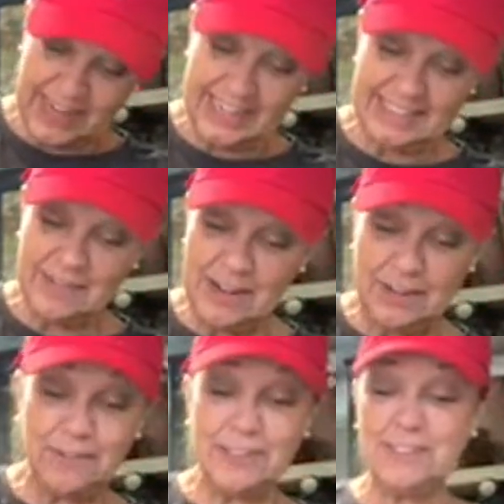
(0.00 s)
Like I said, when
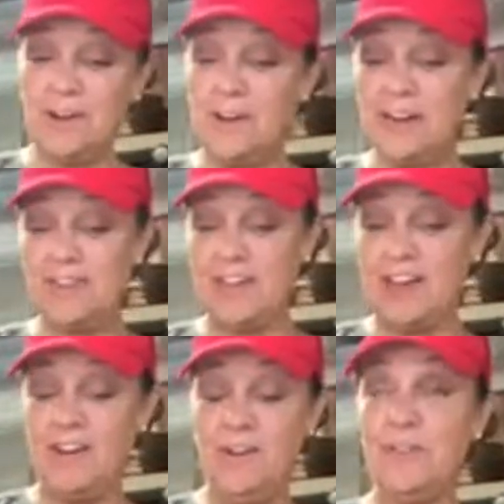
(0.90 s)
I first saw it, I
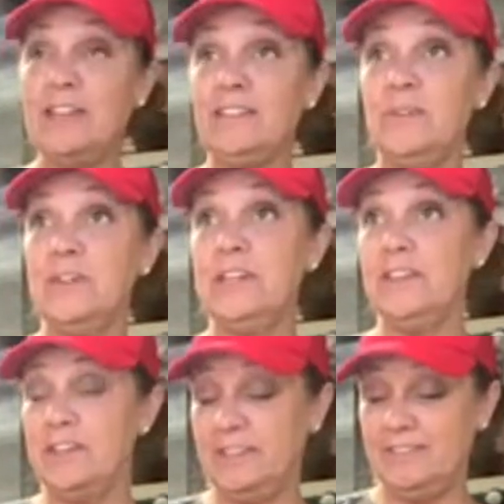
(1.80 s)
thought, oh, that's going in
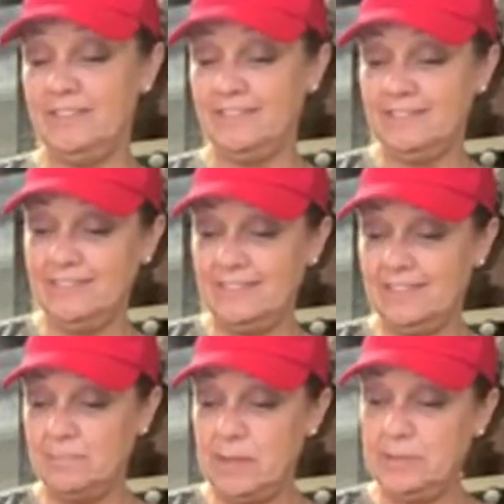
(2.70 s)
the
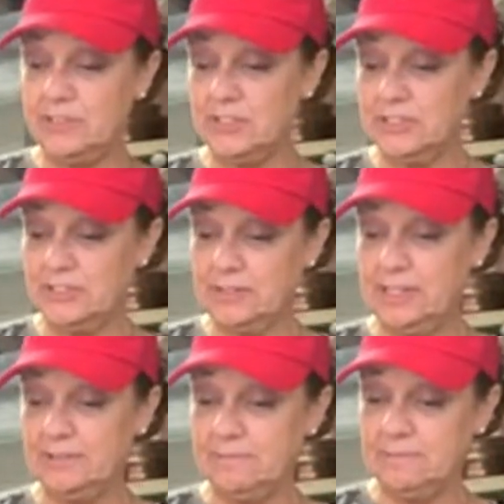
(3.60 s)
baby's nursery.
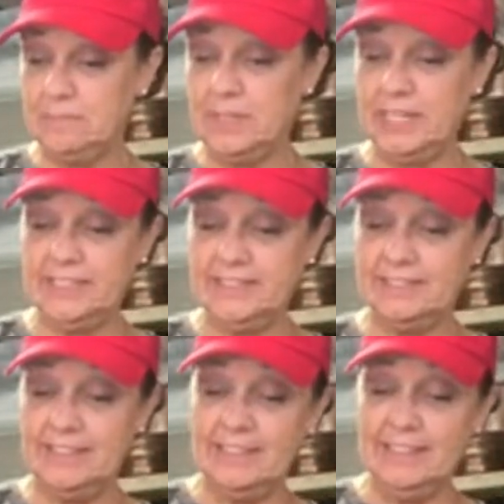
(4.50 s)
But
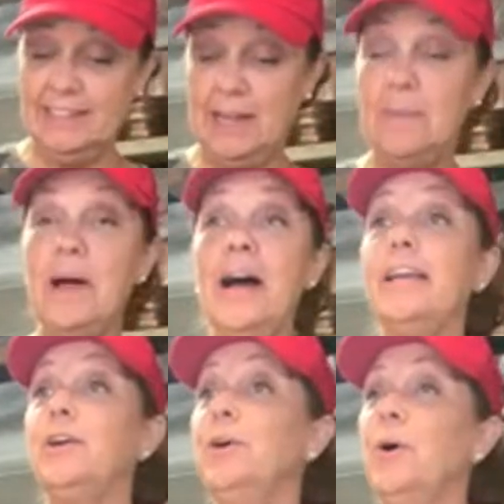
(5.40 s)
I'm
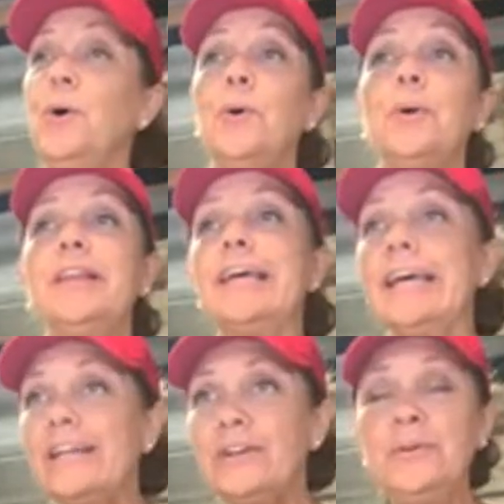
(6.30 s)
like, where the
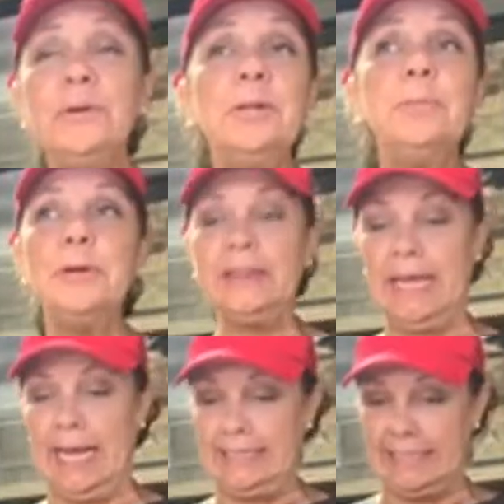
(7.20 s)
heck are you going to put
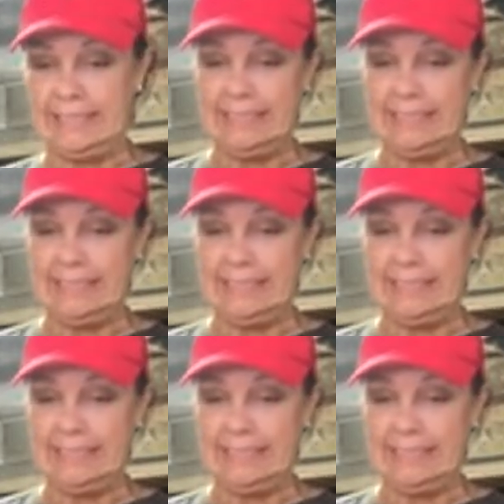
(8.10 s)
that?